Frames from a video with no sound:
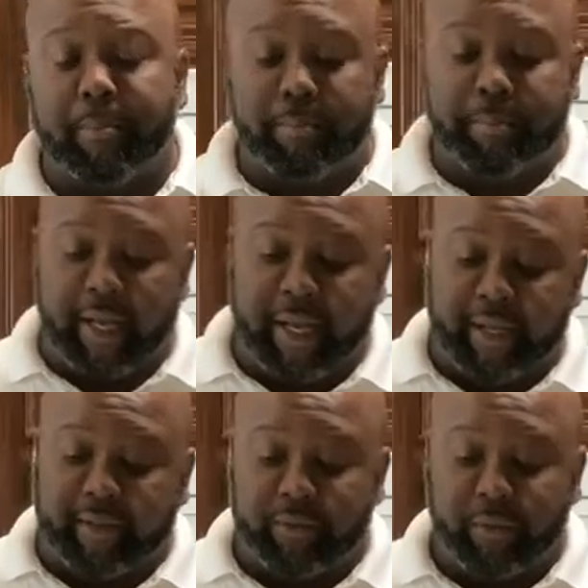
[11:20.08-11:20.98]
But
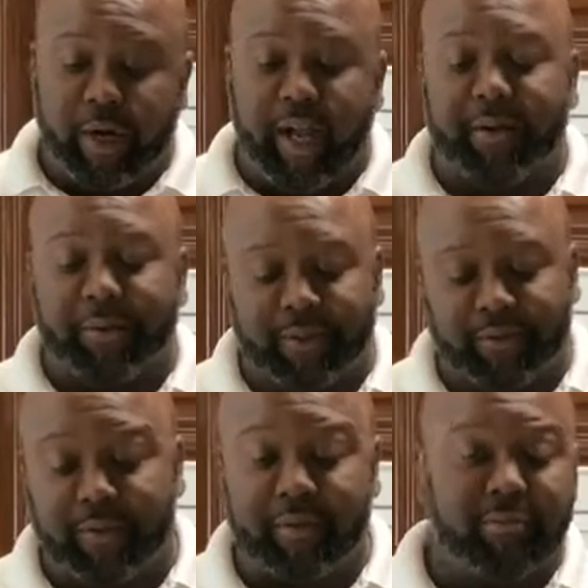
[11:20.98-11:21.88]
when I
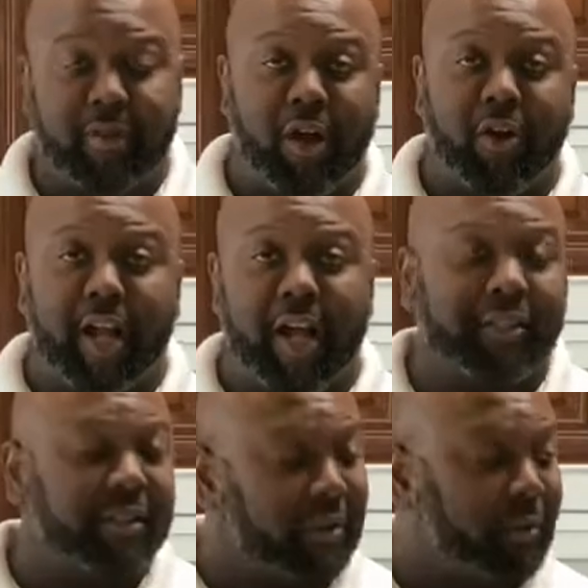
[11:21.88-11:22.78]
was, all
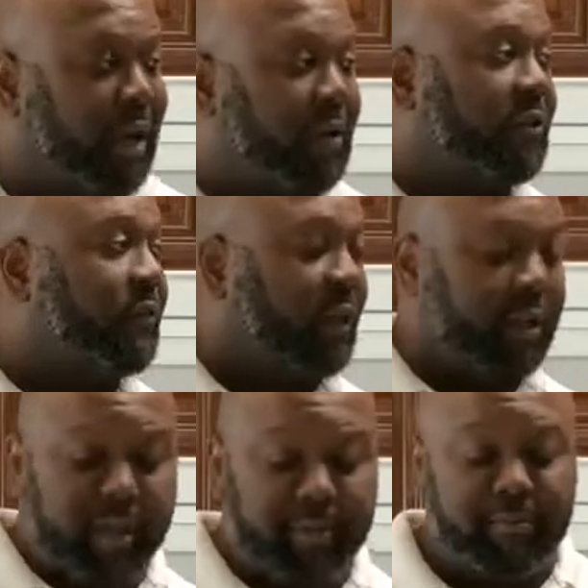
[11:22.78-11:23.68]
honesty, when I was filling
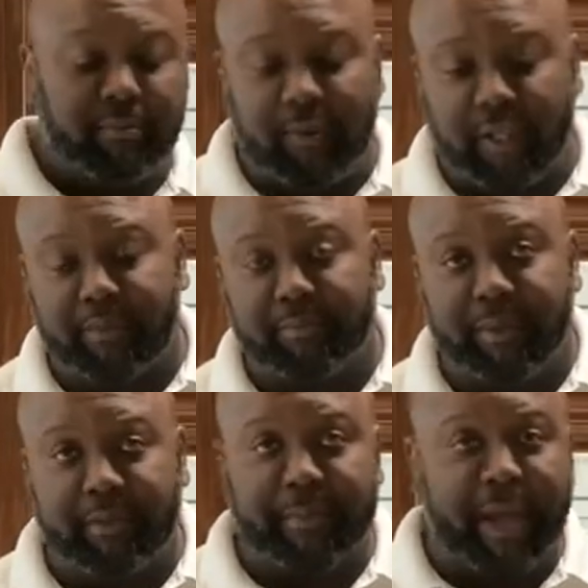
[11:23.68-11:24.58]
up, when I was
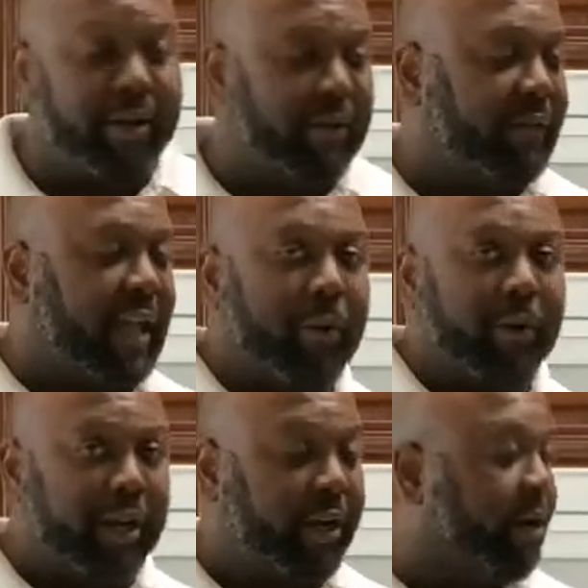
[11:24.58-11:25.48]
putting flour
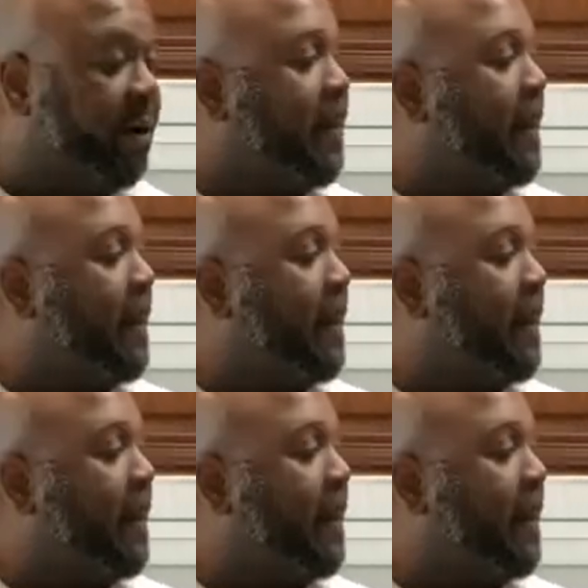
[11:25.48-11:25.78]
in here,